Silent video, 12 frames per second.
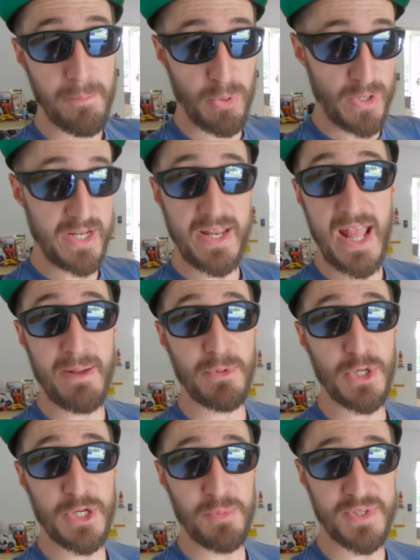pretty damn
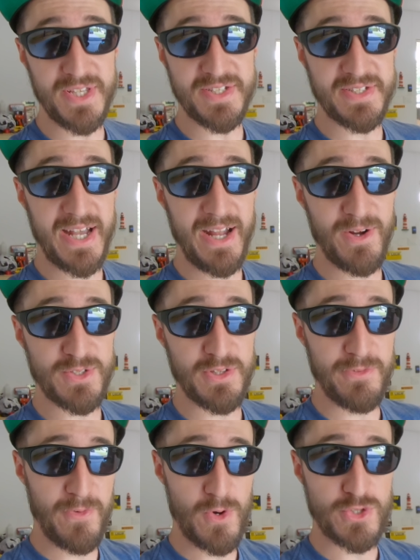good with these tires
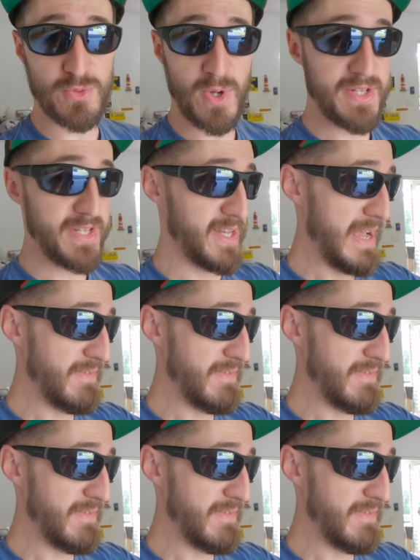on the first run. Didn't